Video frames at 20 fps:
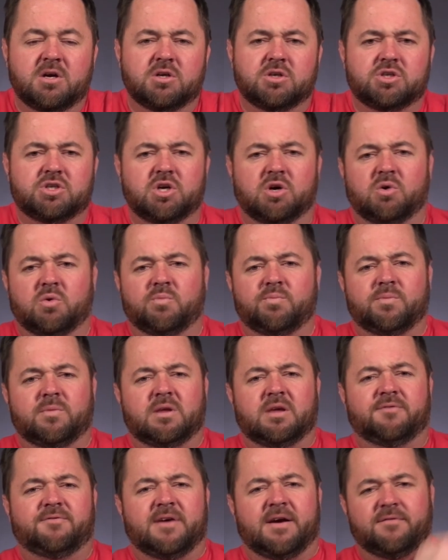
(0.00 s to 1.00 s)
So
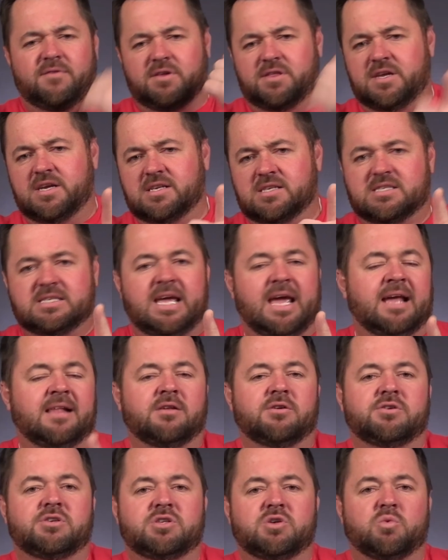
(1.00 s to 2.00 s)
if everything's
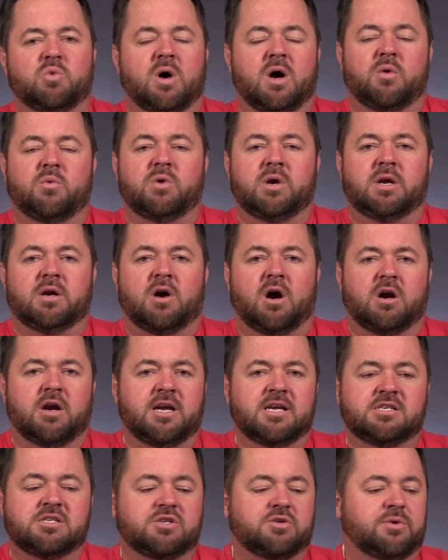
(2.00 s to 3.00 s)
tailored to what our
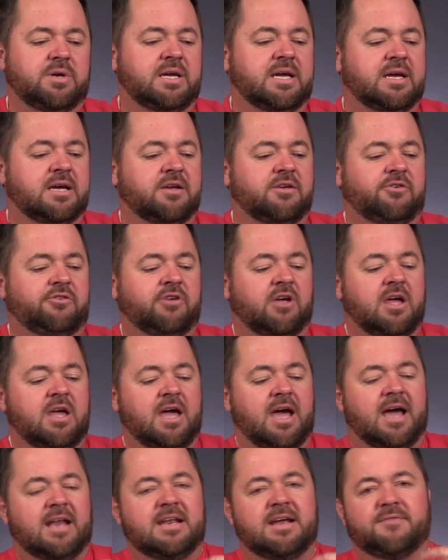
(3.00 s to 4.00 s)
history is
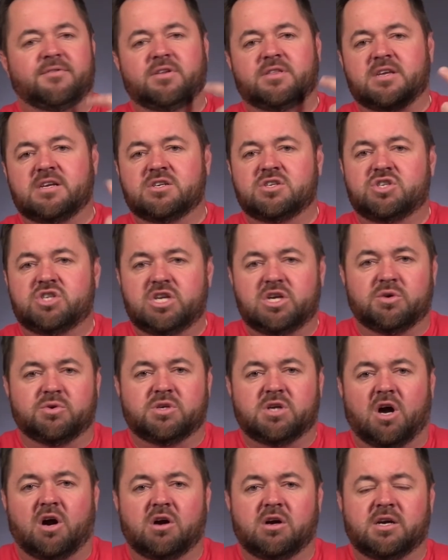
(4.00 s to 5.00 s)
and everything's
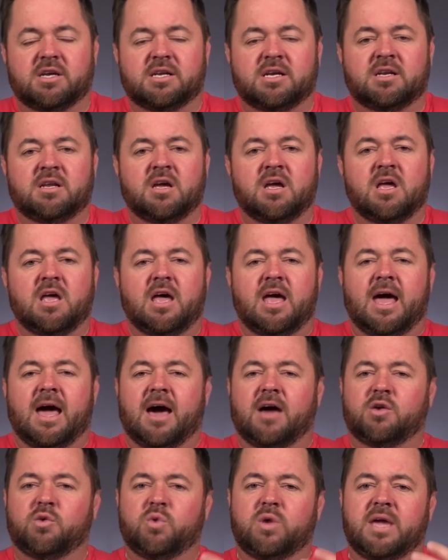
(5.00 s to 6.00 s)
geo-targeted,
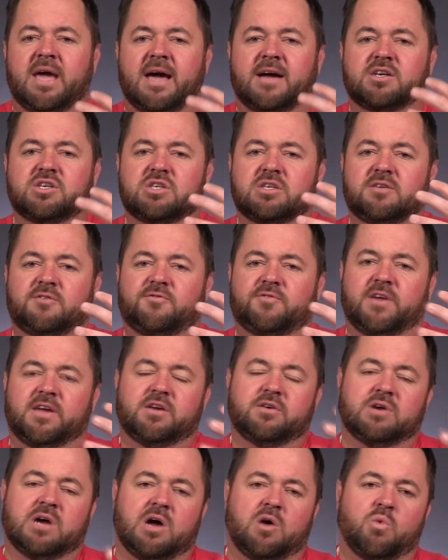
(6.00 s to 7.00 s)
how do we actually
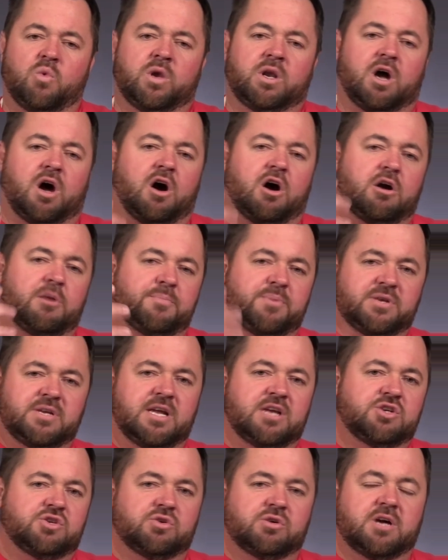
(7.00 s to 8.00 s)
figure out what our
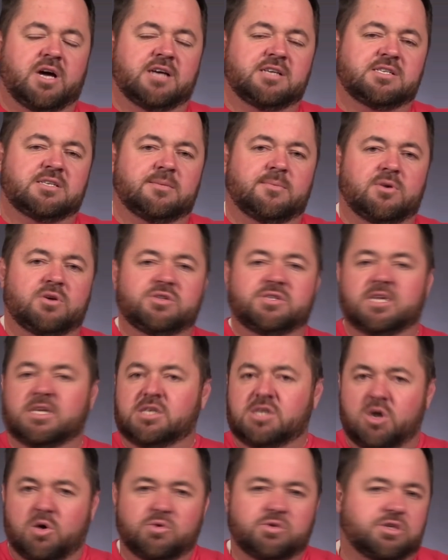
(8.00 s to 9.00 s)
potential customers that
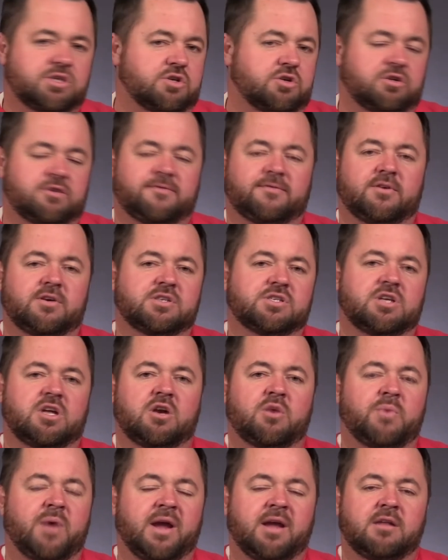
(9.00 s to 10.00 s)
don't search for us on
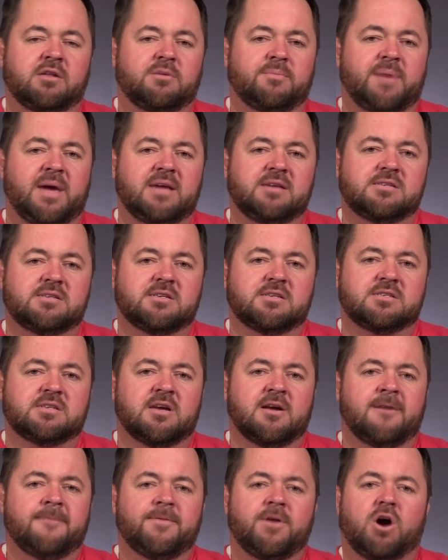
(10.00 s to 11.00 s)
a regular basis
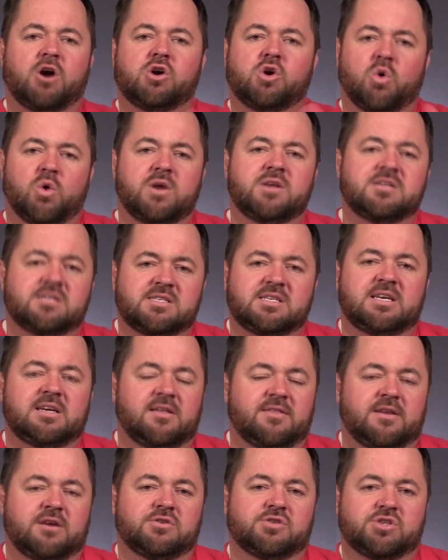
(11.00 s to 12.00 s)
are going to see
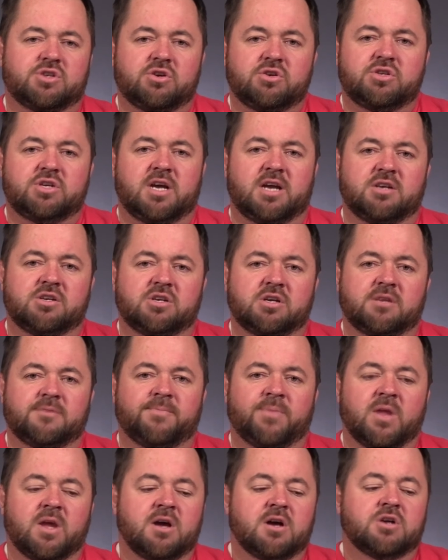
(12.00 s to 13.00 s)
in their search engine?
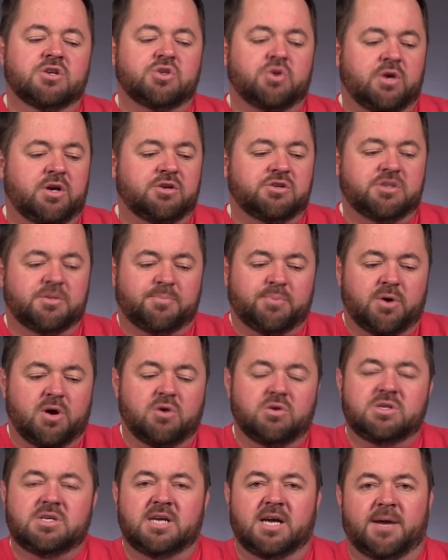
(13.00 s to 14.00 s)
So here's a
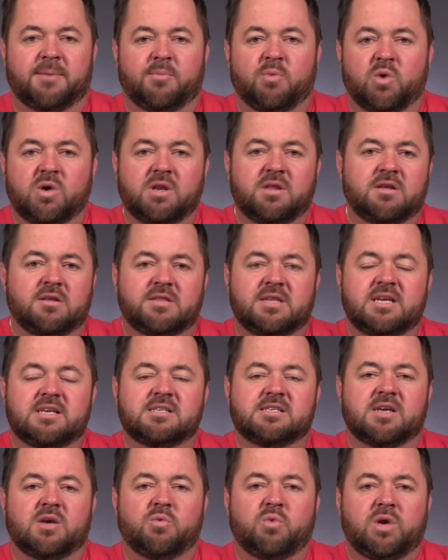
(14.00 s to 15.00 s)
pro tip. One of the
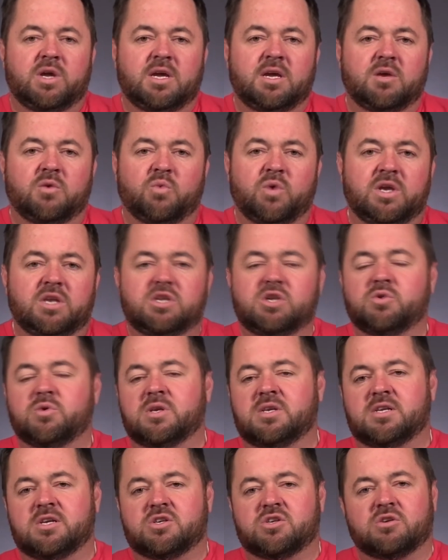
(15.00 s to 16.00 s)
things that we do
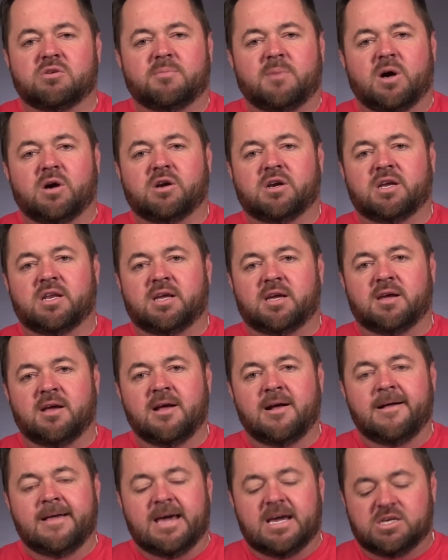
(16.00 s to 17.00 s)
in digital marketing
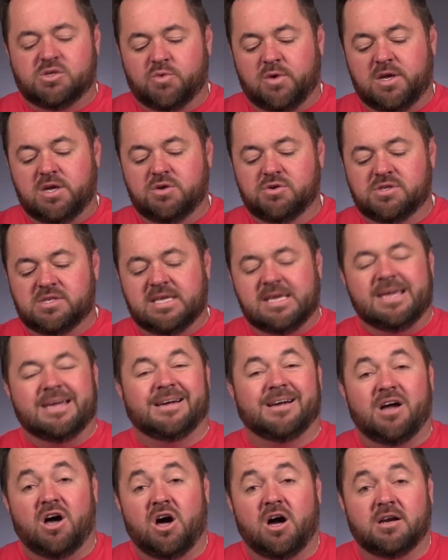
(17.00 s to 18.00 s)
is we use the
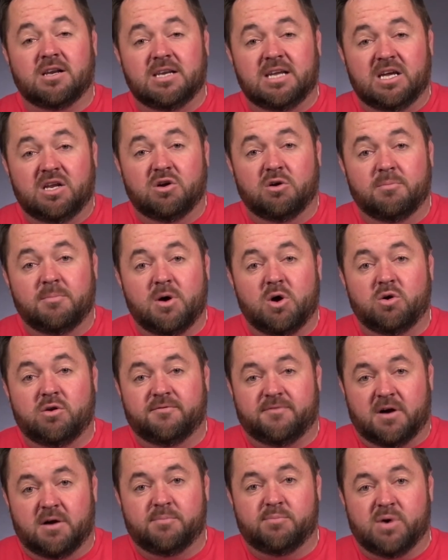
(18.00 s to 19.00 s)
Incognito mode
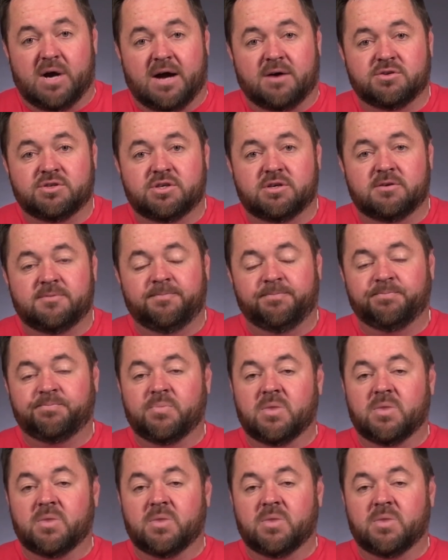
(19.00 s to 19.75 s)
of our browser.